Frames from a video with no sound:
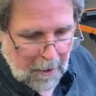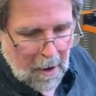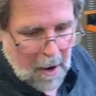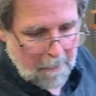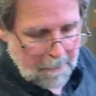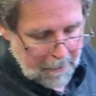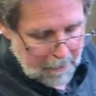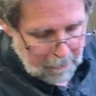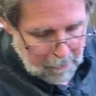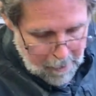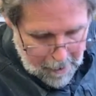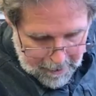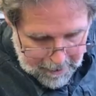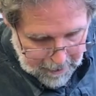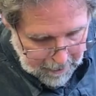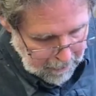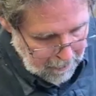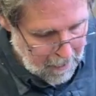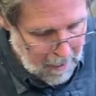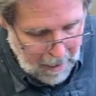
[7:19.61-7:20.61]
up and
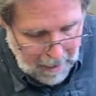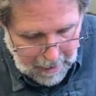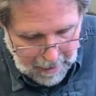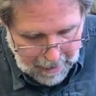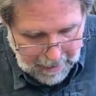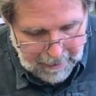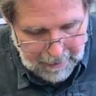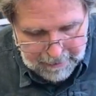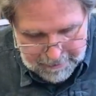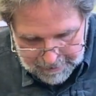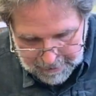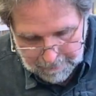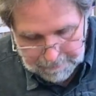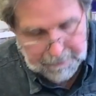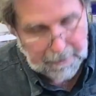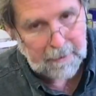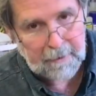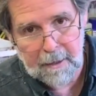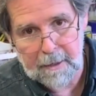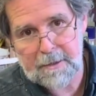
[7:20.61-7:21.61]
running. I need
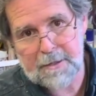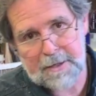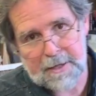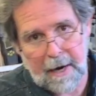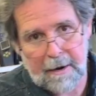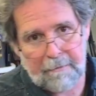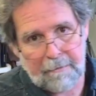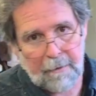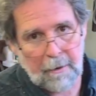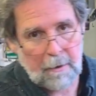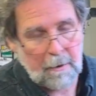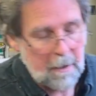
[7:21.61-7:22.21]
something that's safer